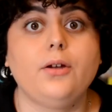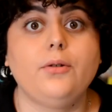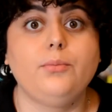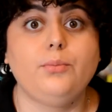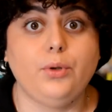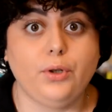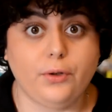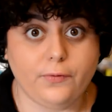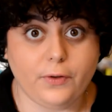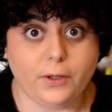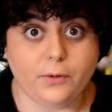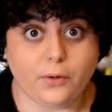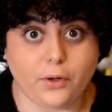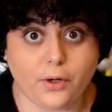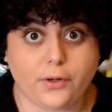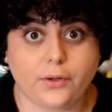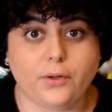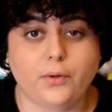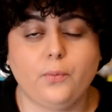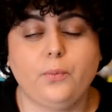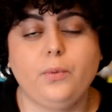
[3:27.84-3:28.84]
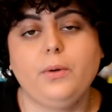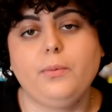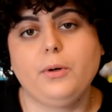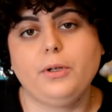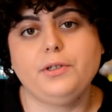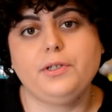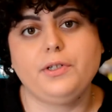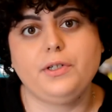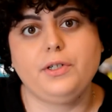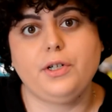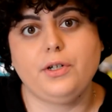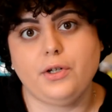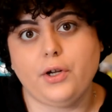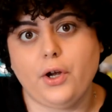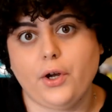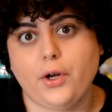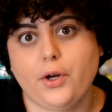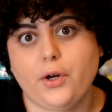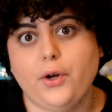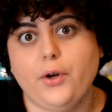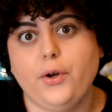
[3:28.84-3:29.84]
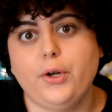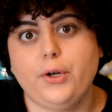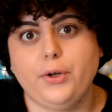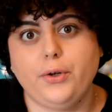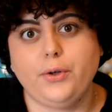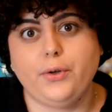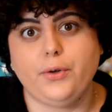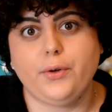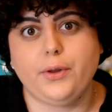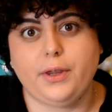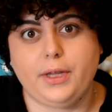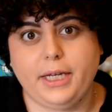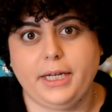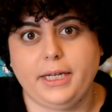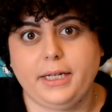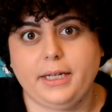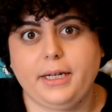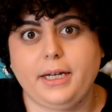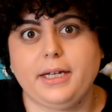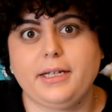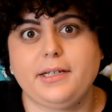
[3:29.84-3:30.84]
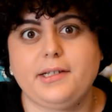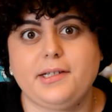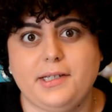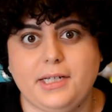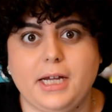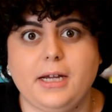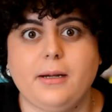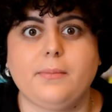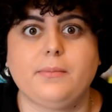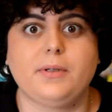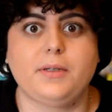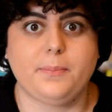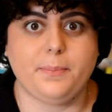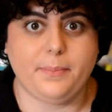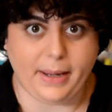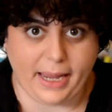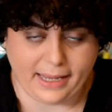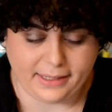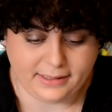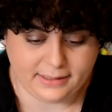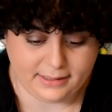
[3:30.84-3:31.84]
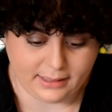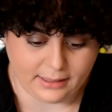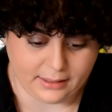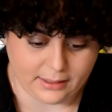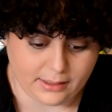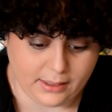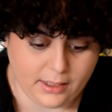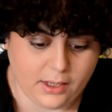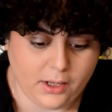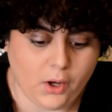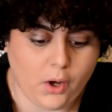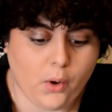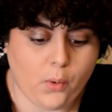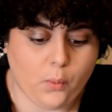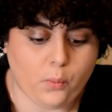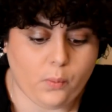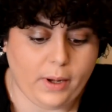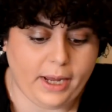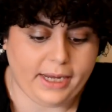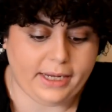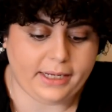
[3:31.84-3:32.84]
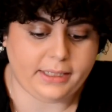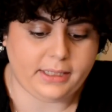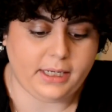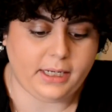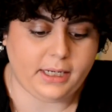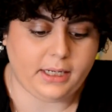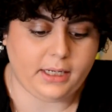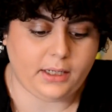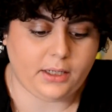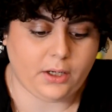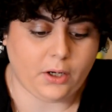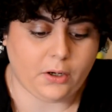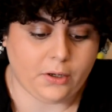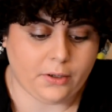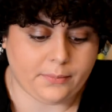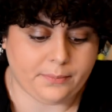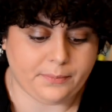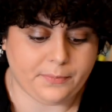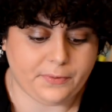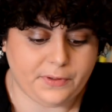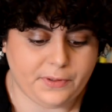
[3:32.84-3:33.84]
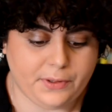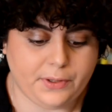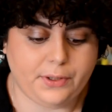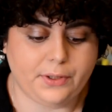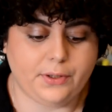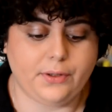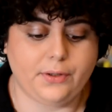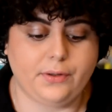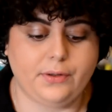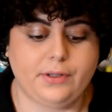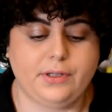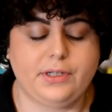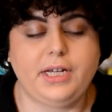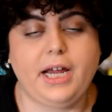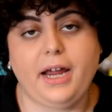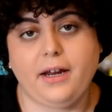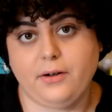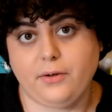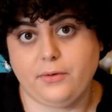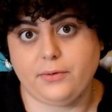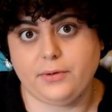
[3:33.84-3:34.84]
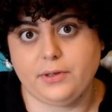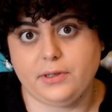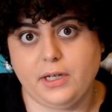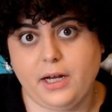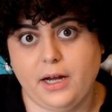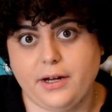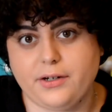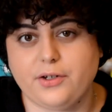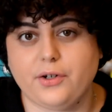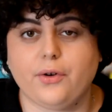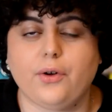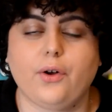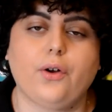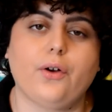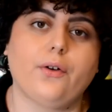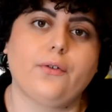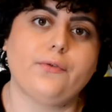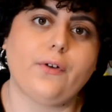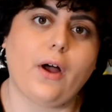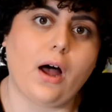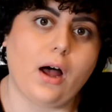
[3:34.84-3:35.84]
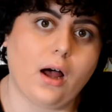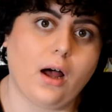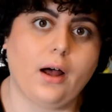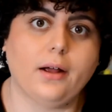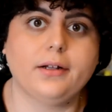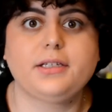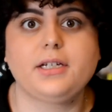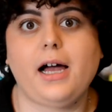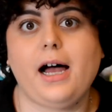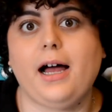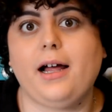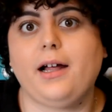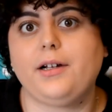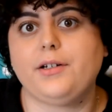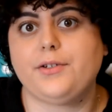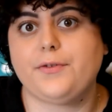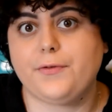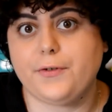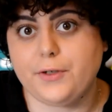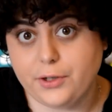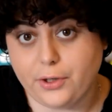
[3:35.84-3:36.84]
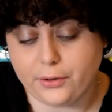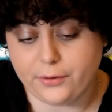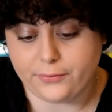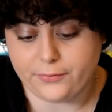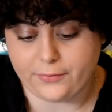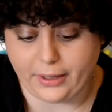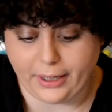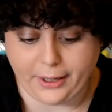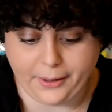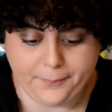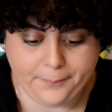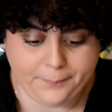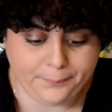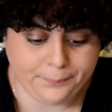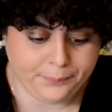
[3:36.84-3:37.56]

Moving on, we wanted to know who you think is deemed better when it comes to the technical side of art and photography.